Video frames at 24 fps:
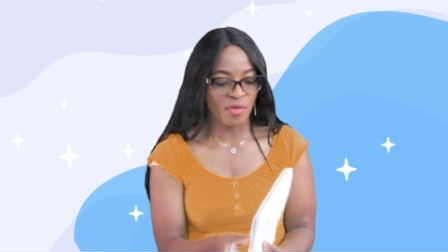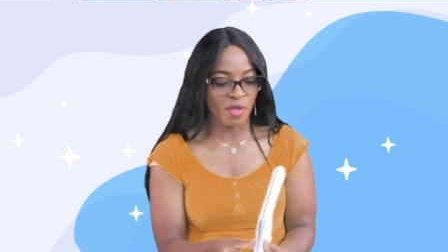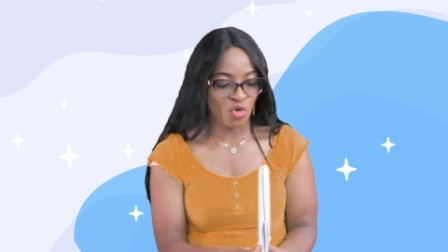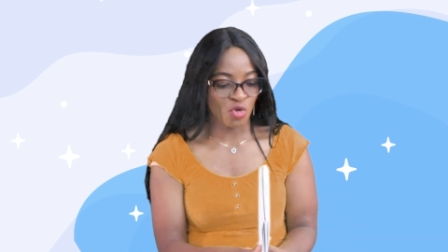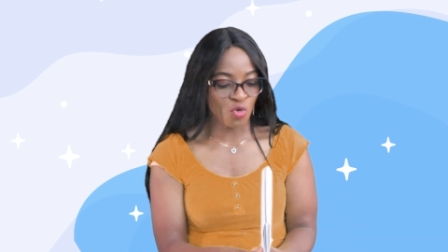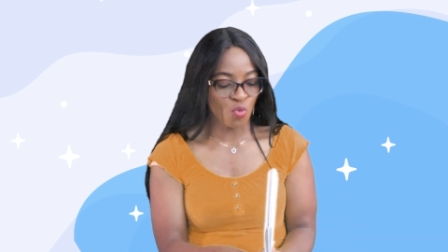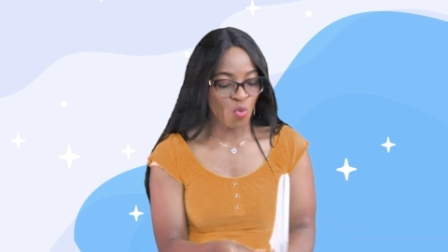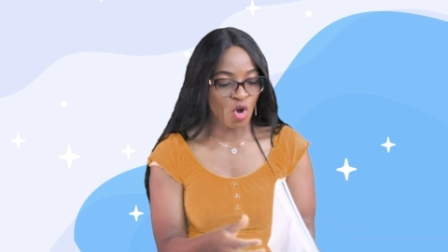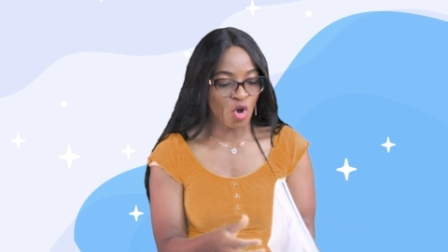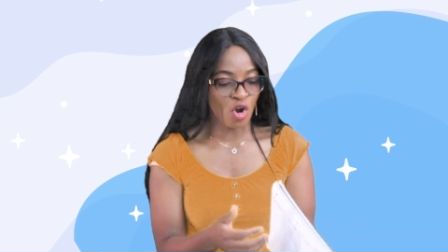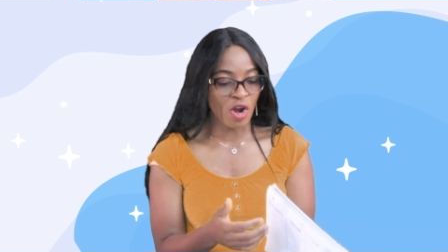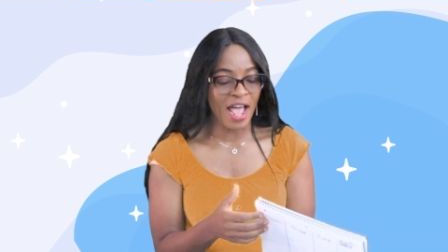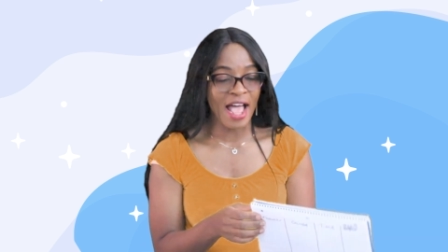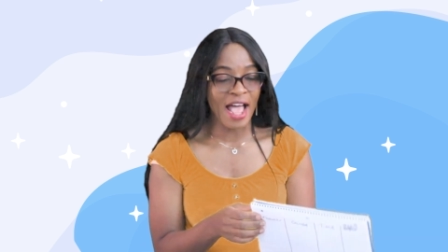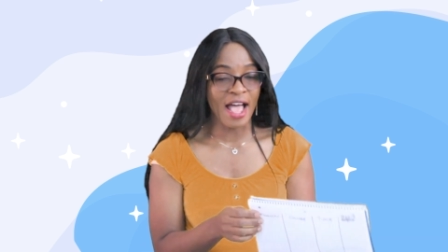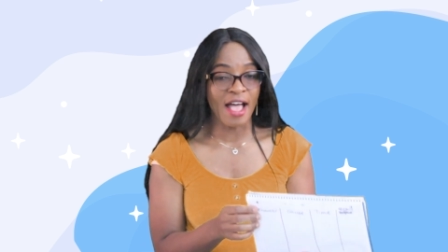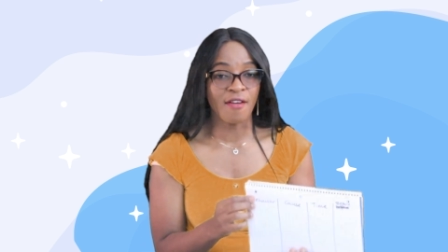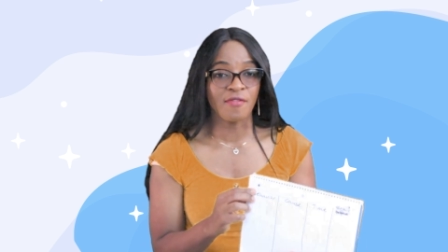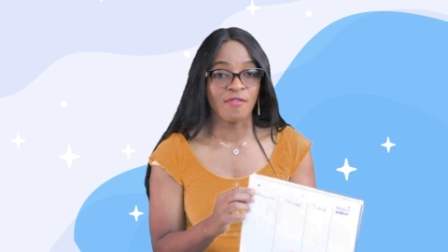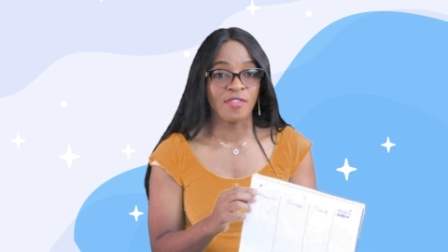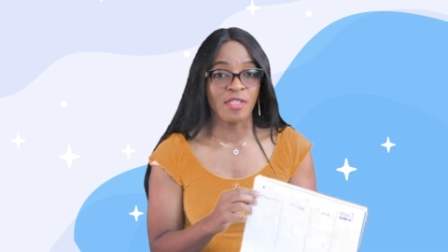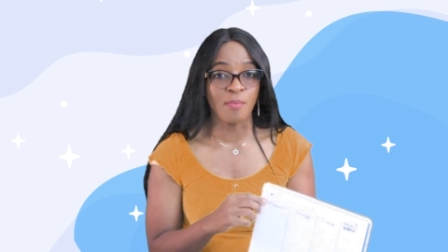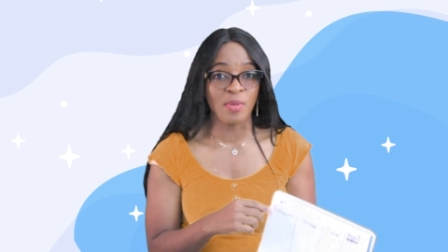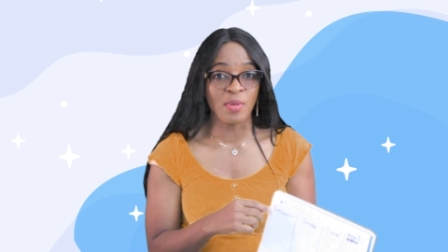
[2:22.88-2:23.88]
you want to
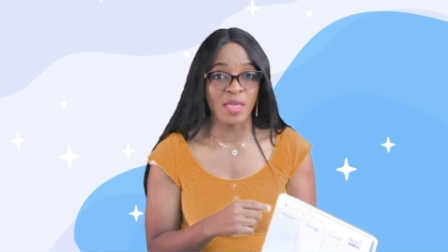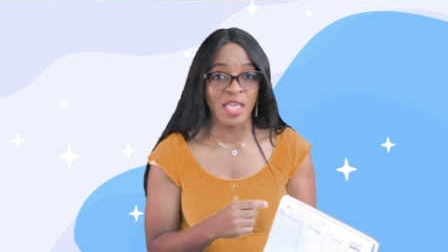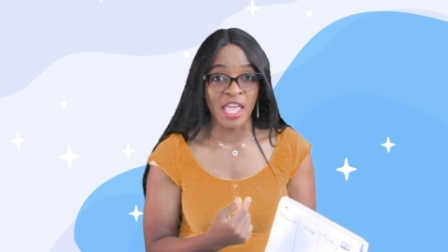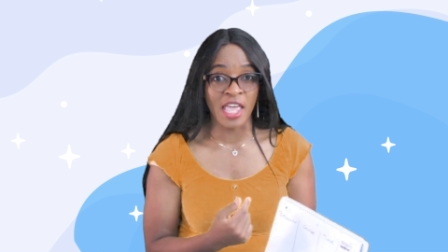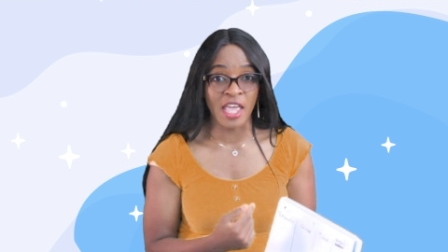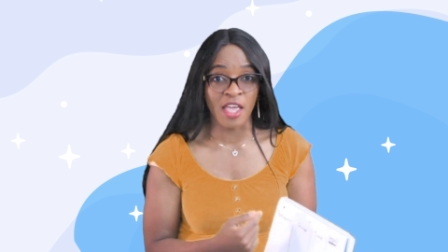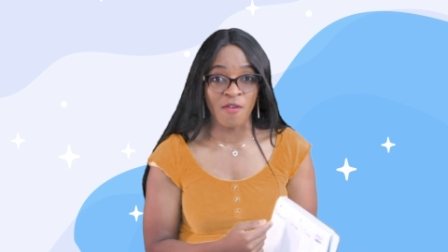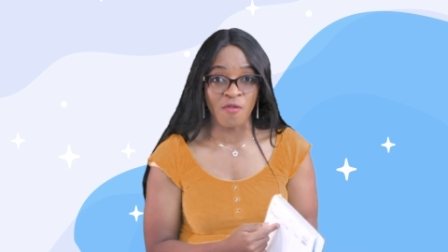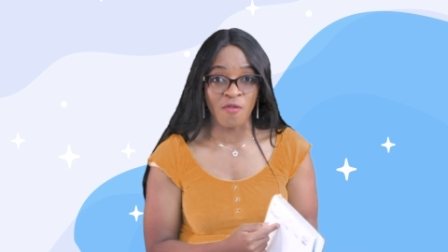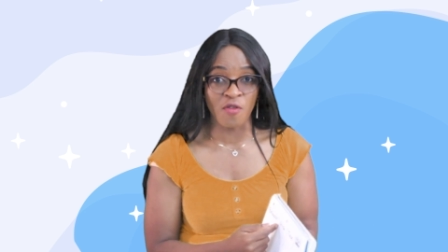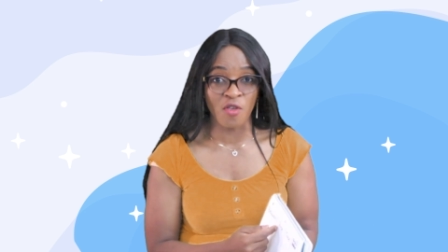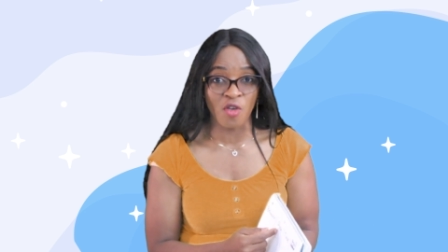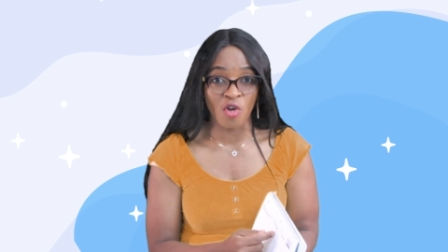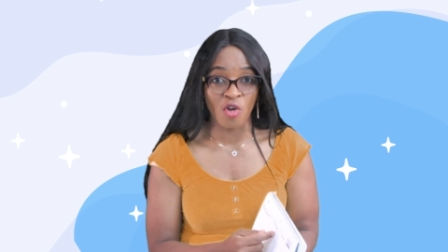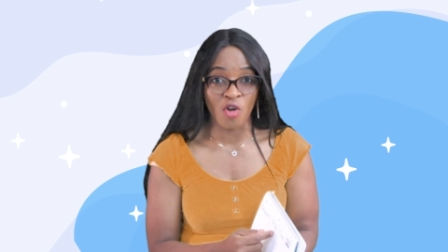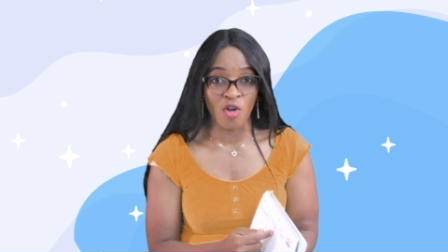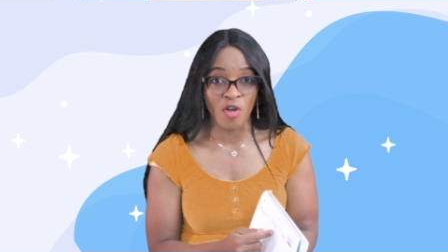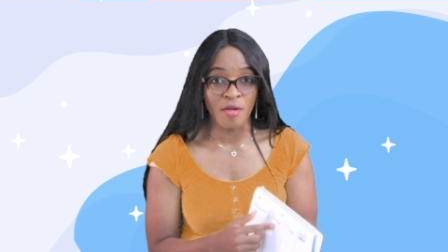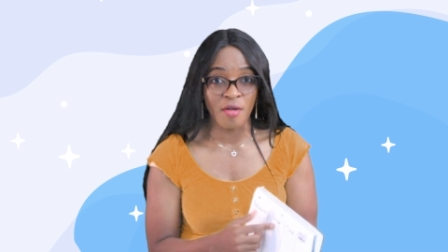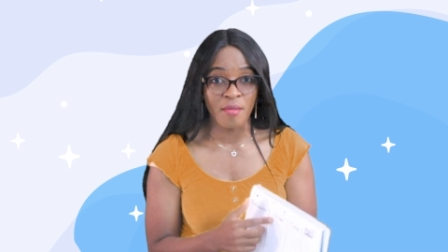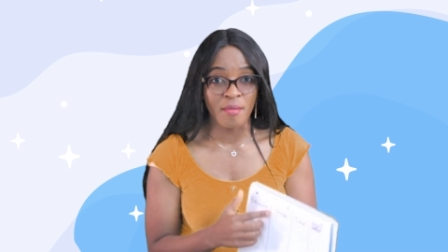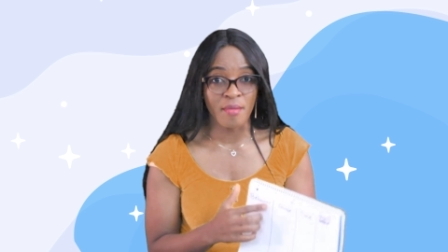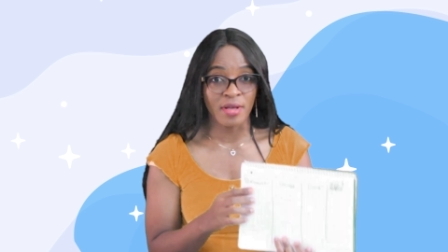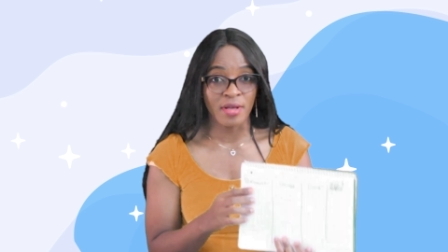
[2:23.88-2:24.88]
have the behavior.